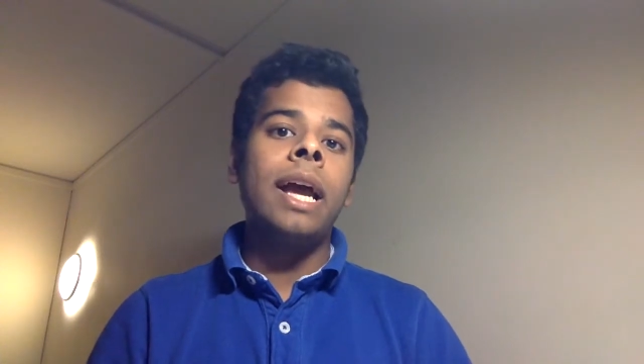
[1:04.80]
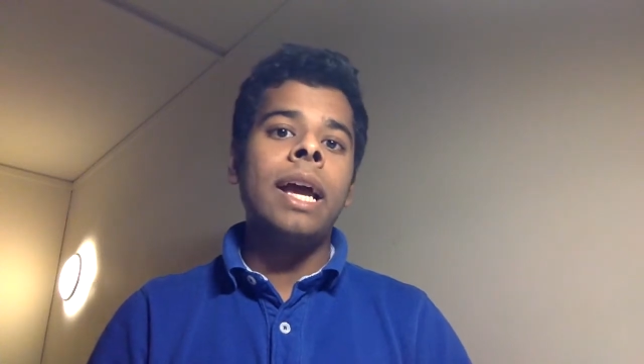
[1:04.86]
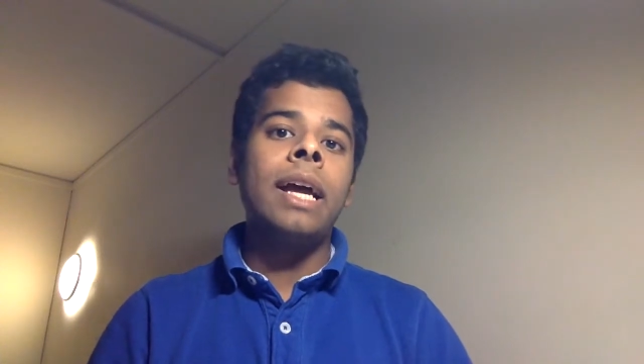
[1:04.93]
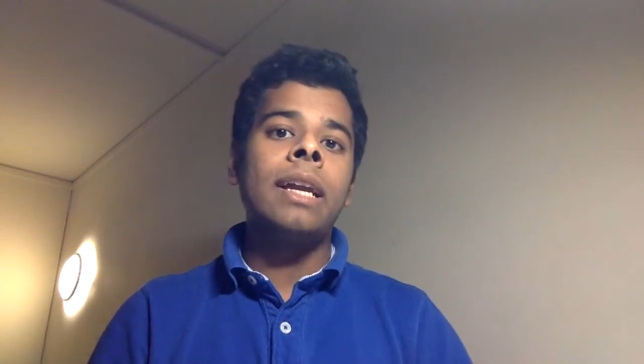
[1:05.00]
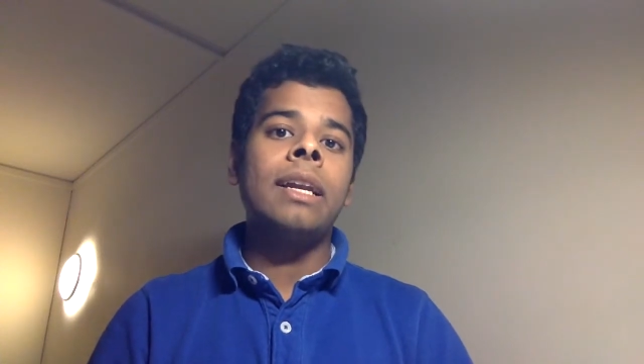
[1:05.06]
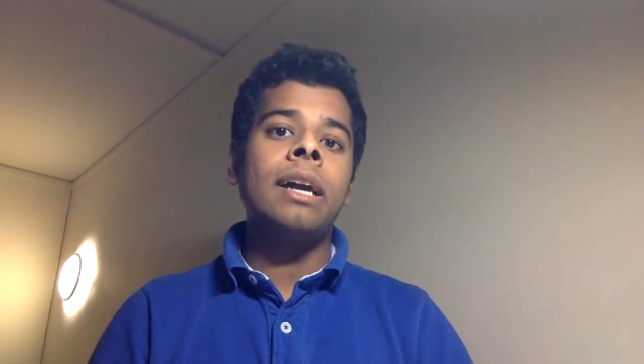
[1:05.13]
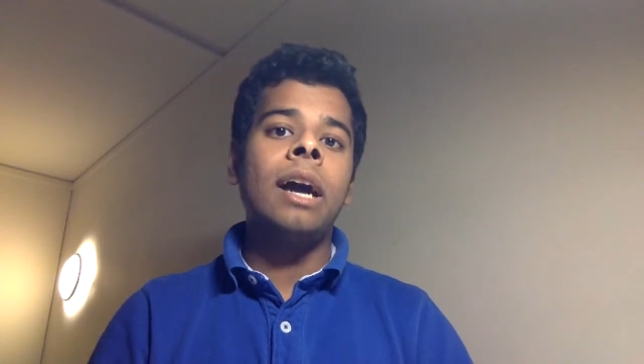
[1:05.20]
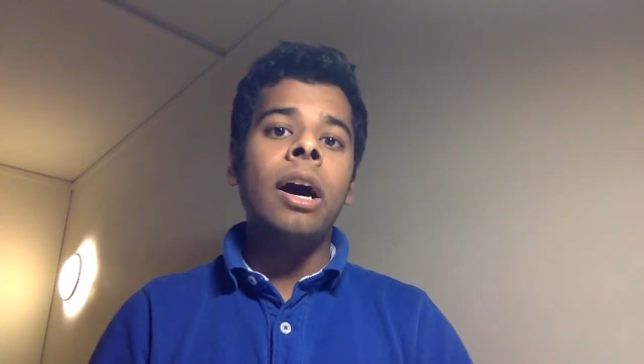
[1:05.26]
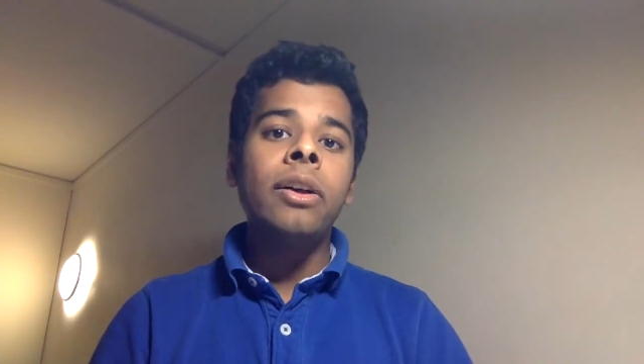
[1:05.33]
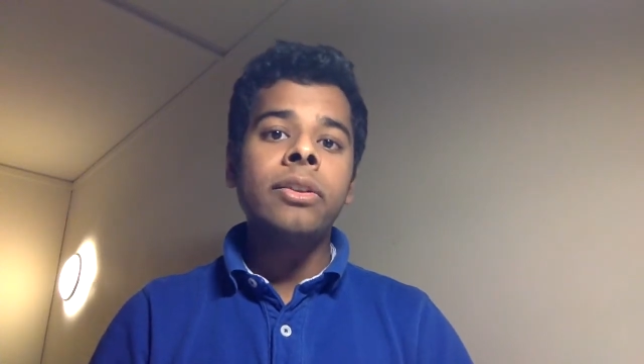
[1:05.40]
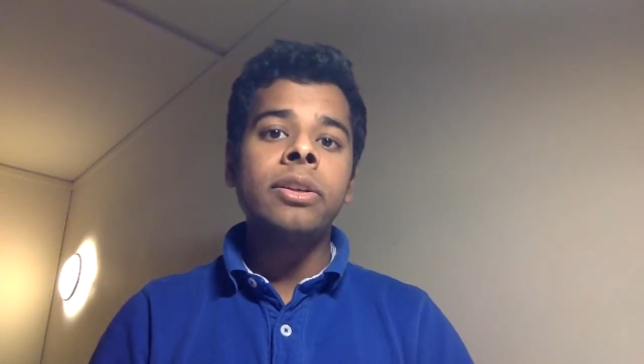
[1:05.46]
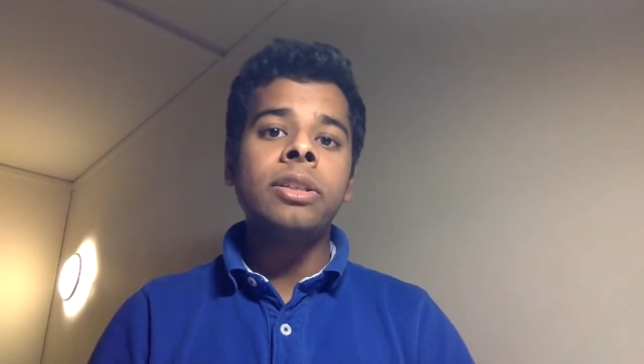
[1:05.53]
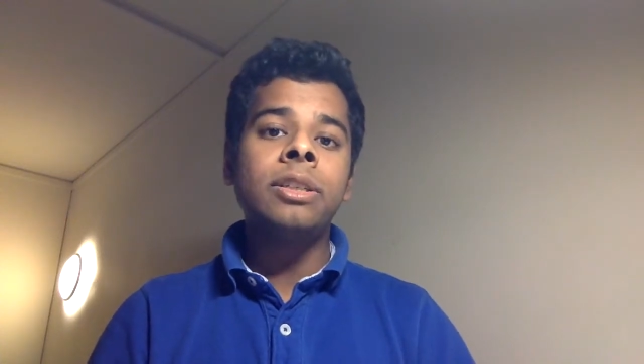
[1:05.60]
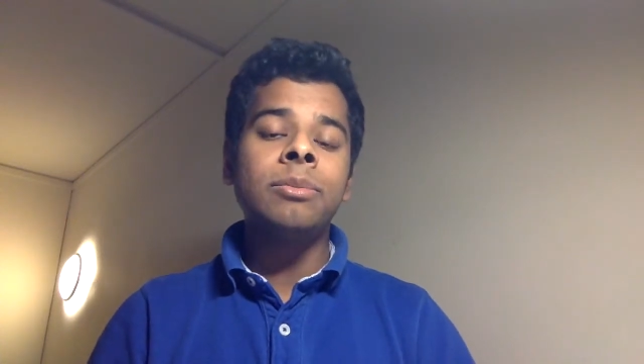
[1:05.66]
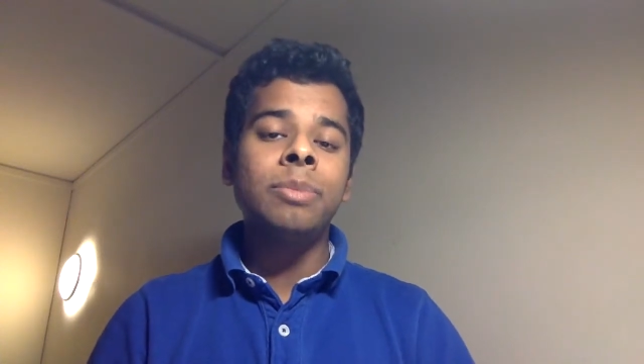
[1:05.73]
and
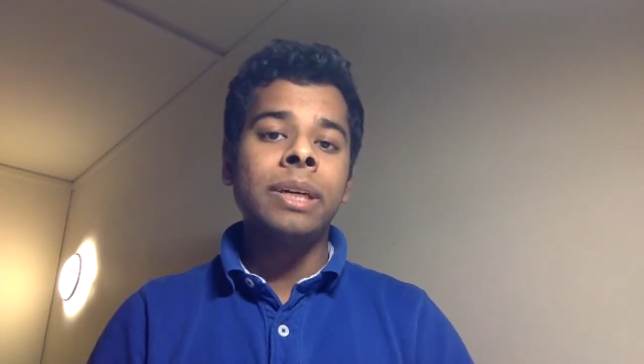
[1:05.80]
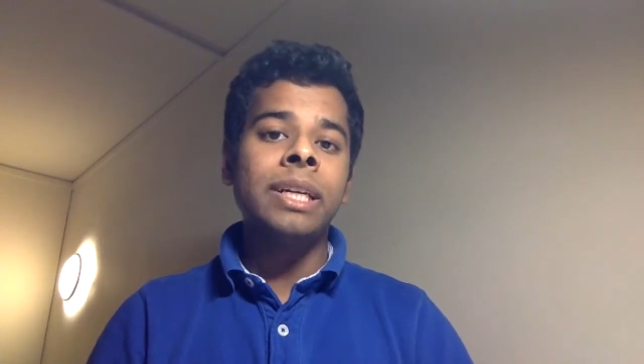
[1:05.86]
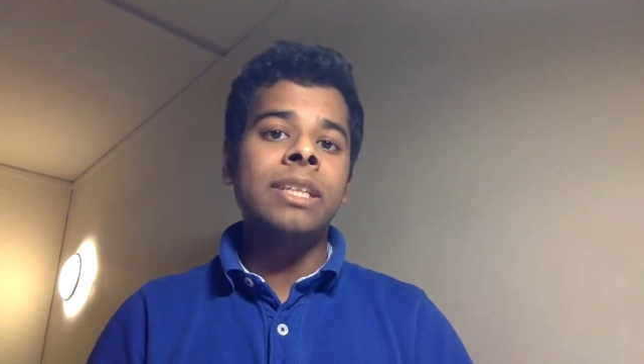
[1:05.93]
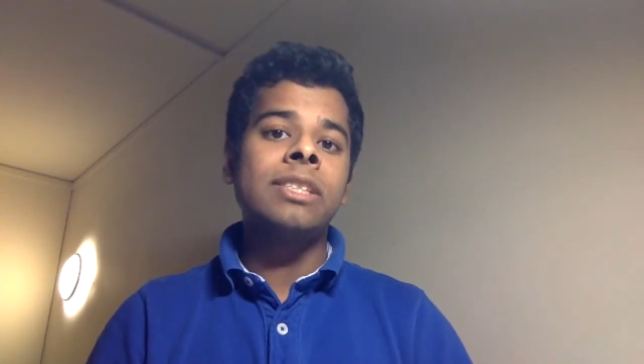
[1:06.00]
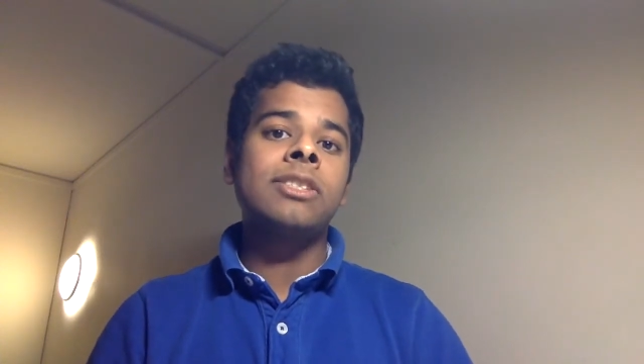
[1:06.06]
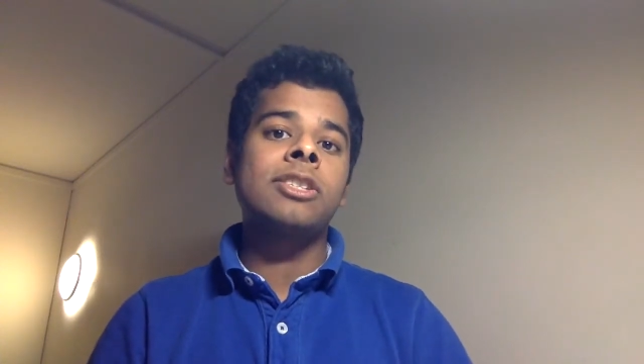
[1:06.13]
other debates.